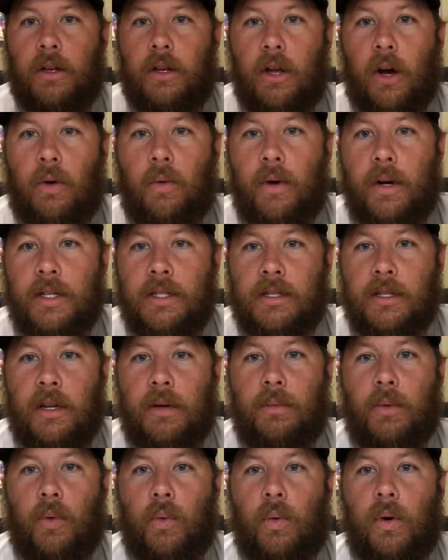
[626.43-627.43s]
No one's
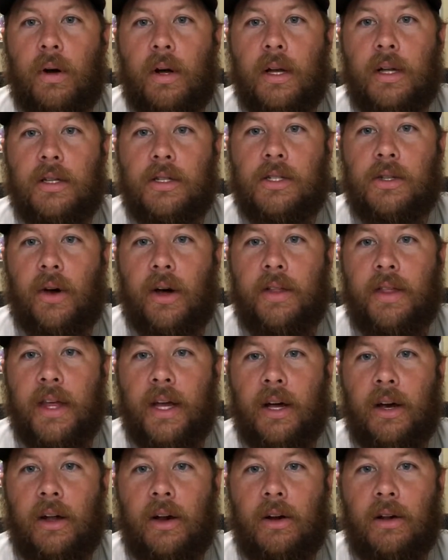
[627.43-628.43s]
number 1. So I
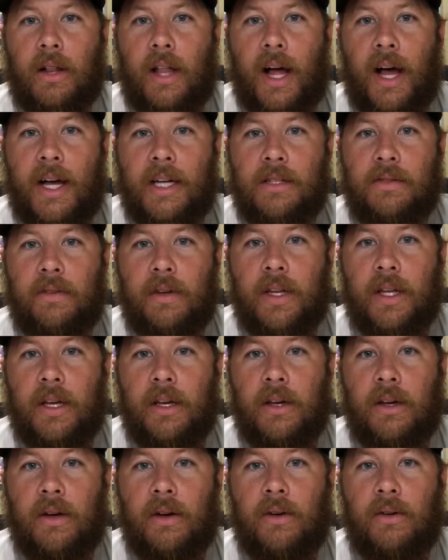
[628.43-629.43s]
think on our last
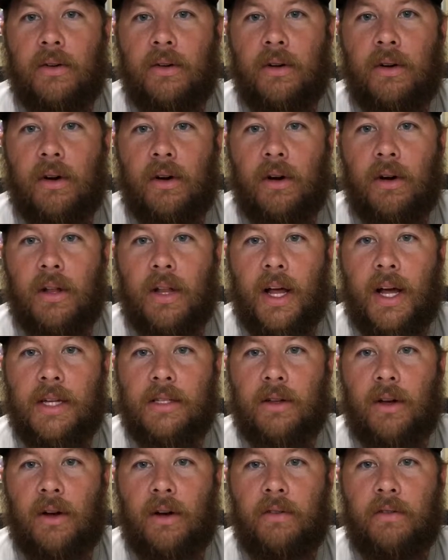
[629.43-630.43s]
video, our
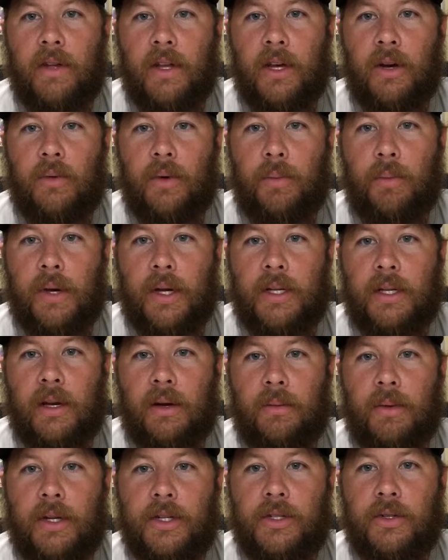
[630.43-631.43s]
last haul video, we picked
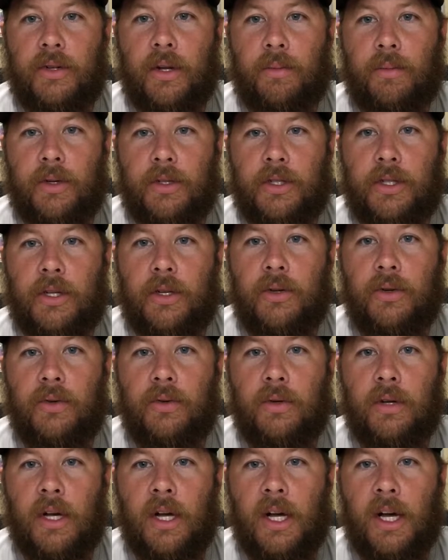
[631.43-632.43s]
up issue number
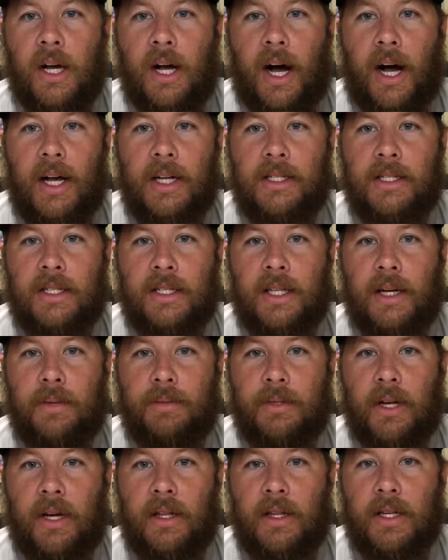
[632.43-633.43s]
2. I
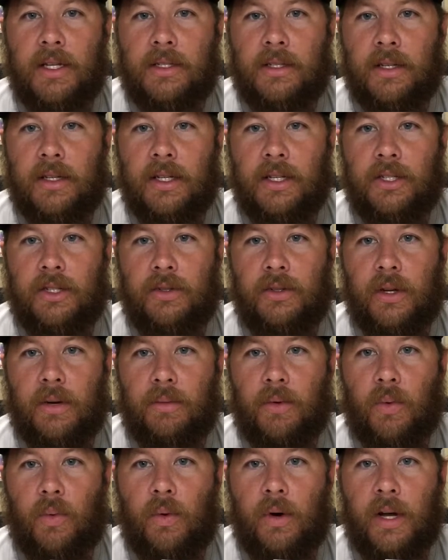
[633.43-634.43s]
slept on this on issue
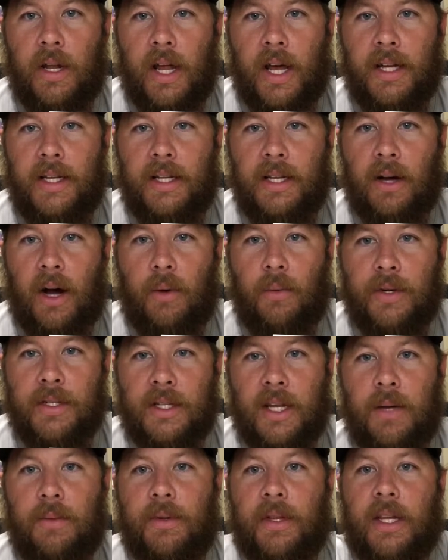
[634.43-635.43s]
number 1. I
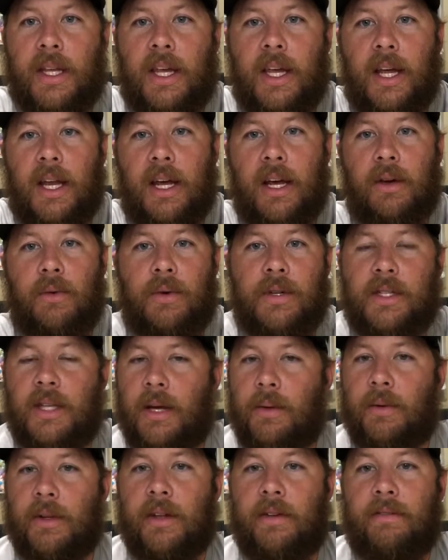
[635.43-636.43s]
wasn't able to get it, wasn't
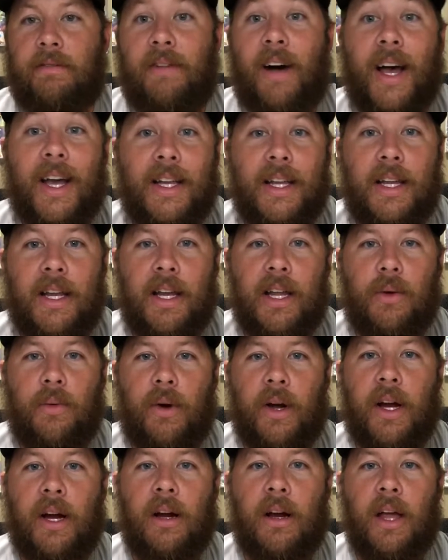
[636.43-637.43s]
able to find it
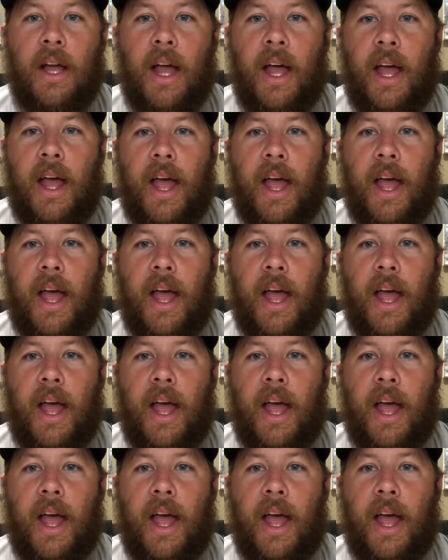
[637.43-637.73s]
anywhere.